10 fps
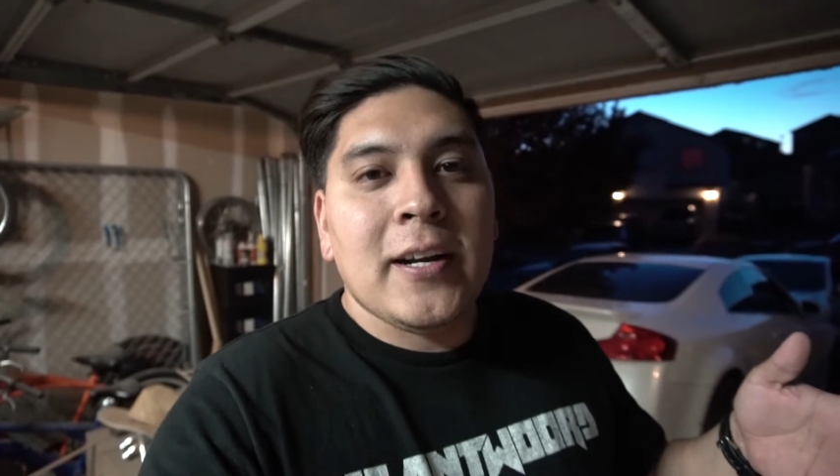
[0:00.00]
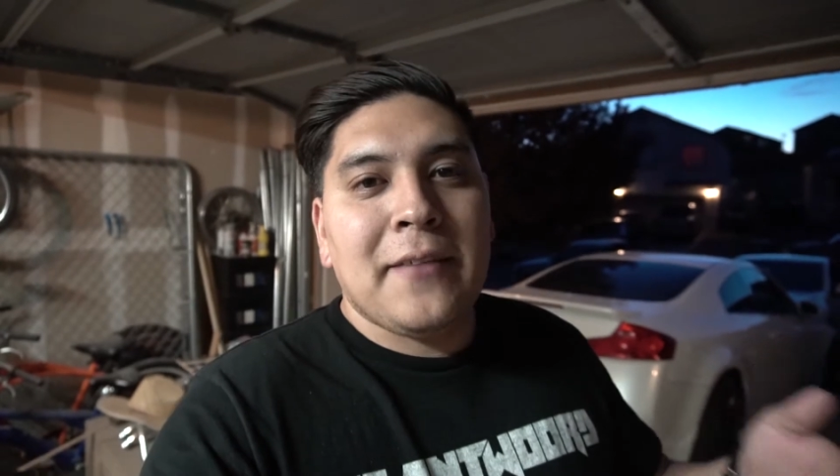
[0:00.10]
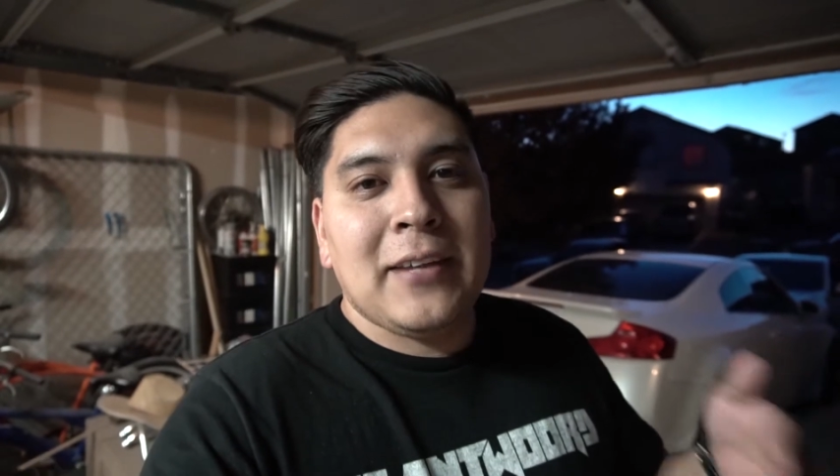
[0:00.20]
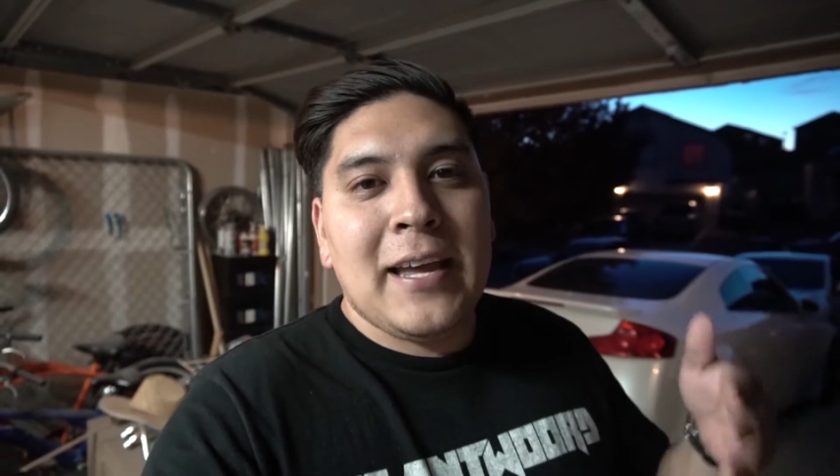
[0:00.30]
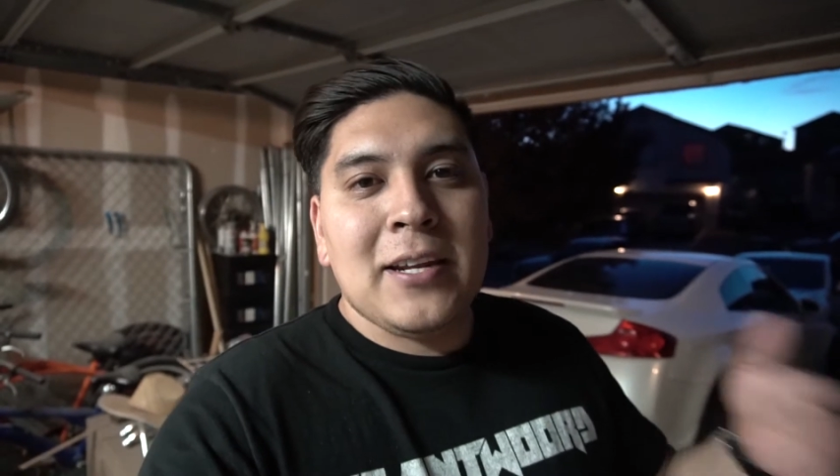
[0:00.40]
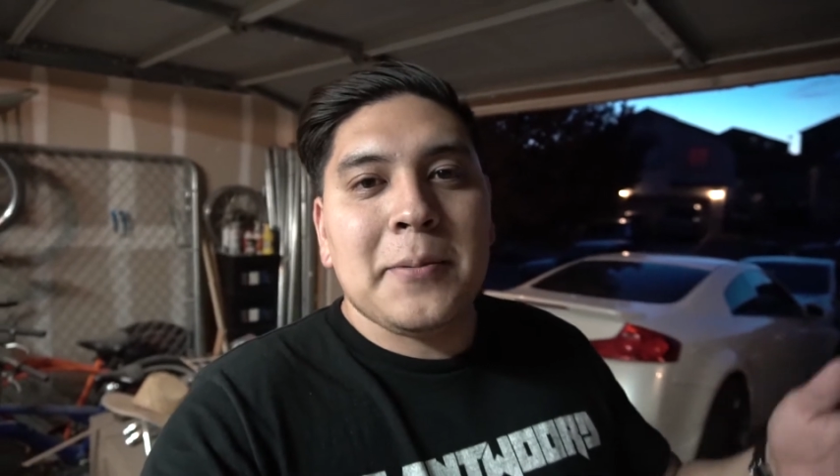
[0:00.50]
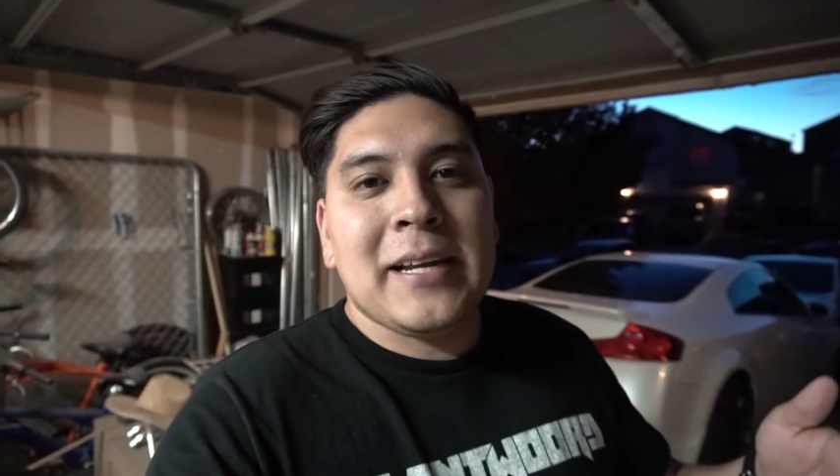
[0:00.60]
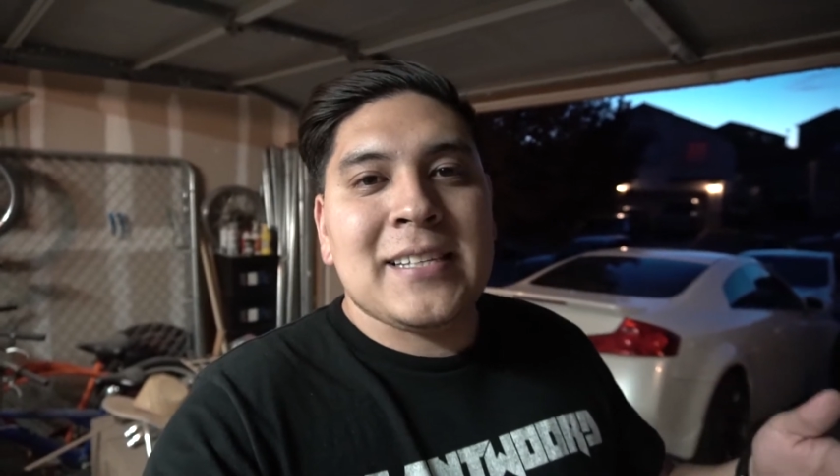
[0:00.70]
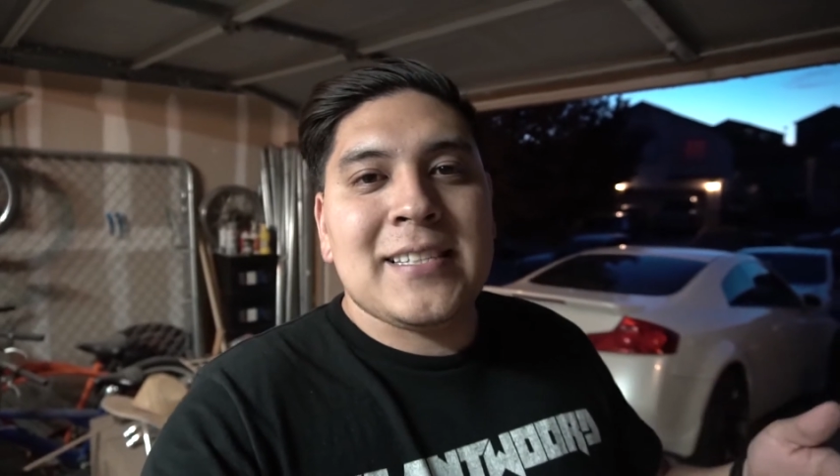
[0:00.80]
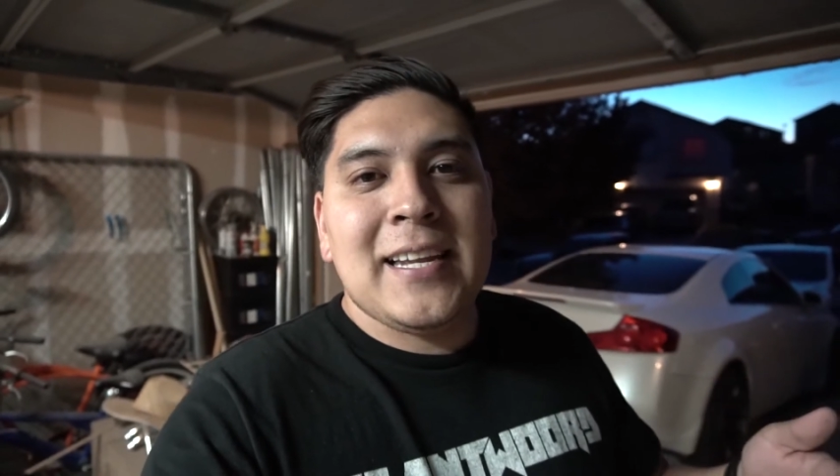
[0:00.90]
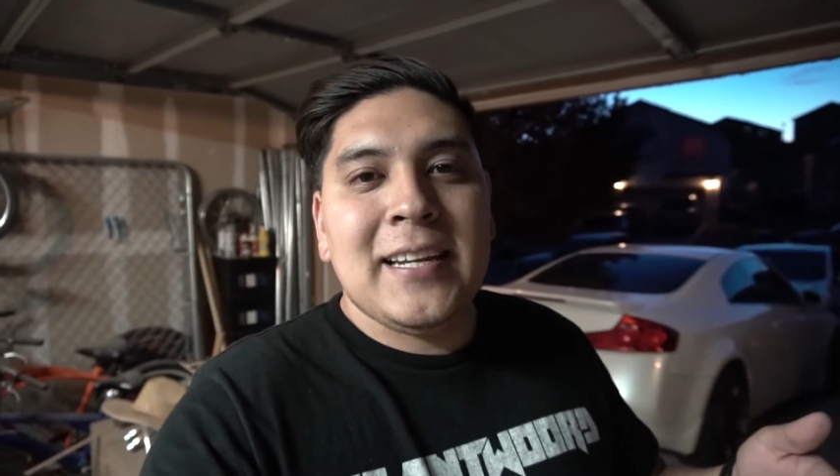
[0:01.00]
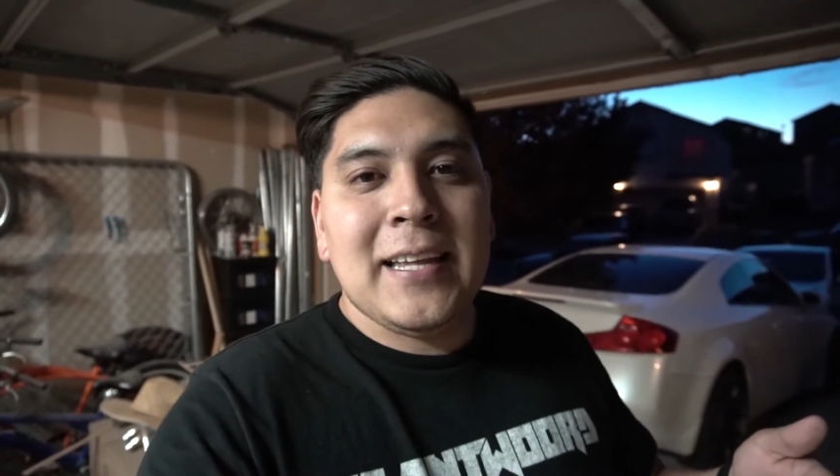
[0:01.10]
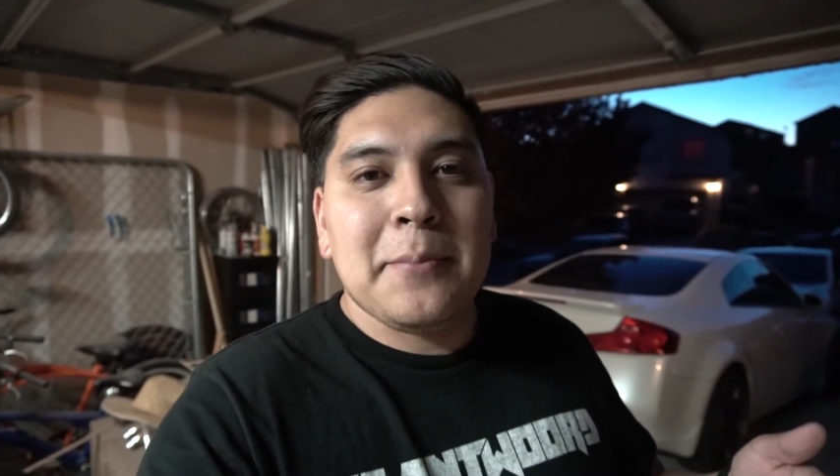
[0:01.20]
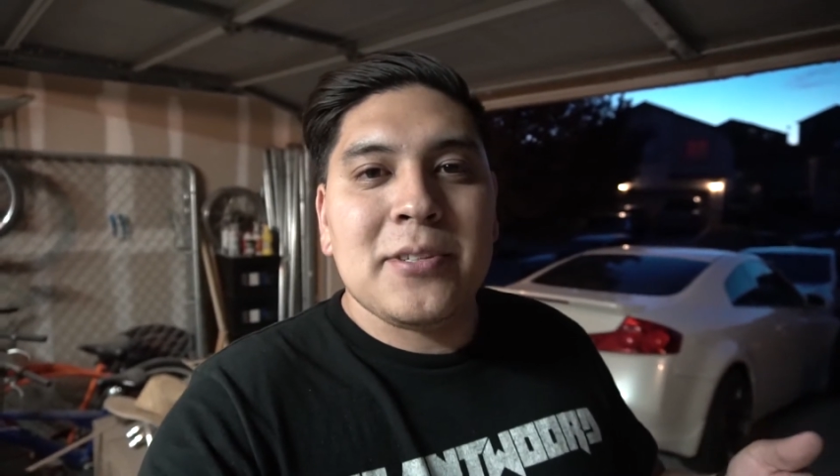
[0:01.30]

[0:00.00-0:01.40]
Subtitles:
You have to end up extending them